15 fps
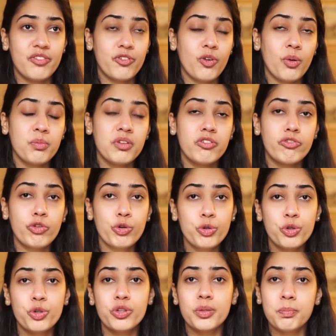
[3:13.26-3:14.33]
from the
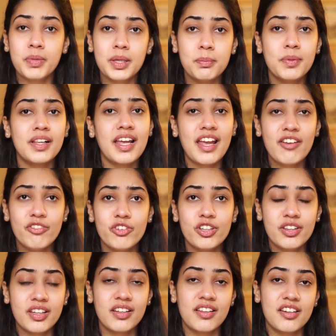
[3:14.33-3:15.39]
food to the people,
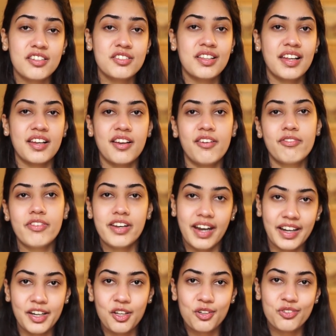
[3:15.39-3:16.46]
everything, there is like a
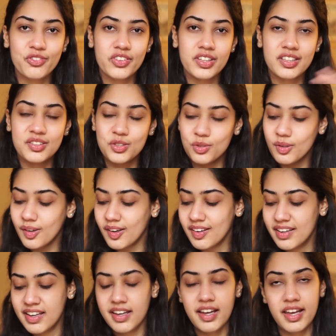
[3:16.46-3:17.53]
variety of things, so
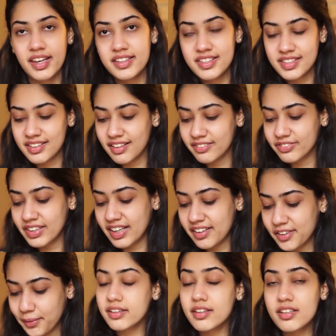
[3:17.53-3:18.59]
I just love
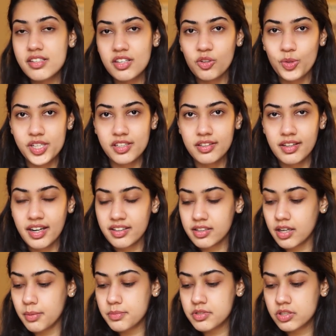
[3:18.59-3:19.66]
that. And there is a question that
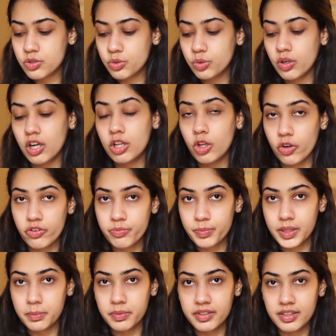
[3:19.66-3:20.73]
comes to a lot of
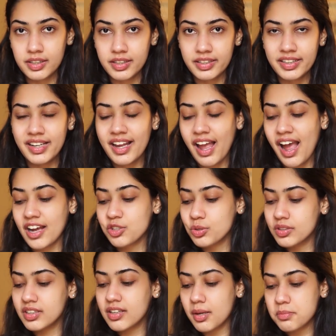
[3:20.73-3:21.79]
people. It
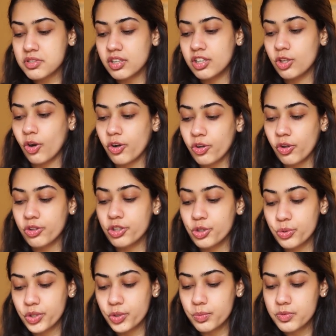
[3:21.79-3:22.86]
actually comes a lot on the
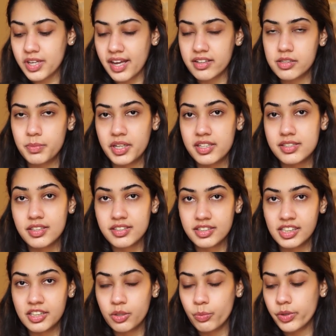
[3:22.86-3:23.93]
YouTube channel because they
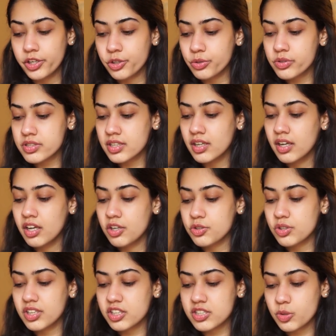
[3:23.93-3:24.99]
see the videos.
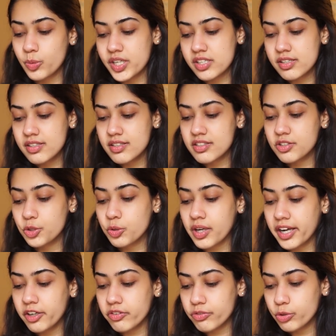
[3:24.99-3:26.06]
So this question is, you
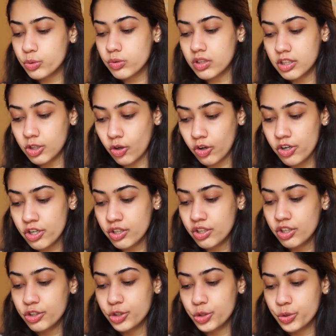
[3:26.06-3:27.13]
kind of do a lot:
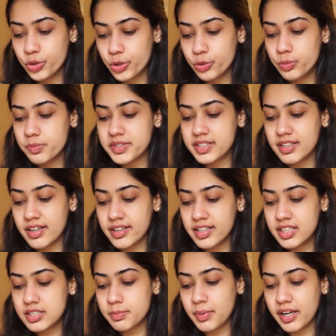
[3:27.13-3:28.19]
YouTube,
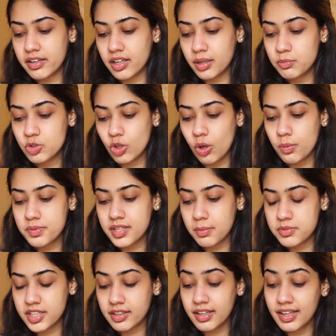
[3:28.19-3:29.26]
studies, part-time job,
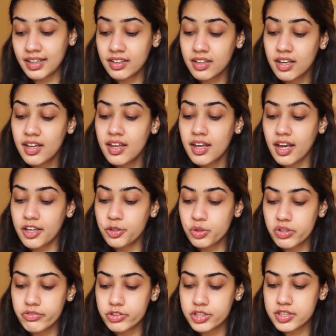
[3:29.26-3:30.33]
Subject Inc and
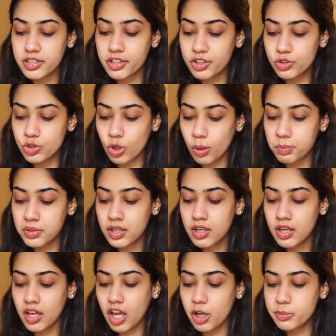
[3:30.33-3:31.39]
university job.
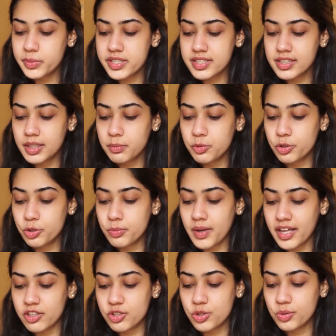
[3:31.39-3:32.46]
How much sleep do you
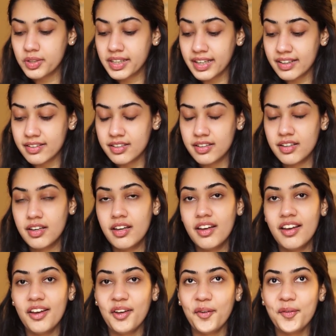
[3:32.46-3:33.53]
manage to get?
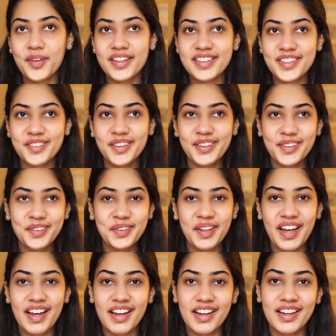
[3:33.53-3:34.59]
Okay, so
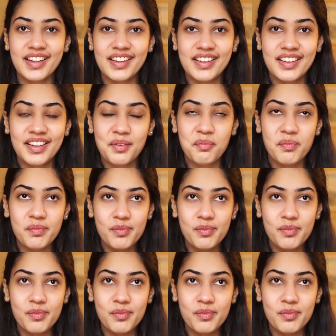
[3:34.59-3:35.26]
uh,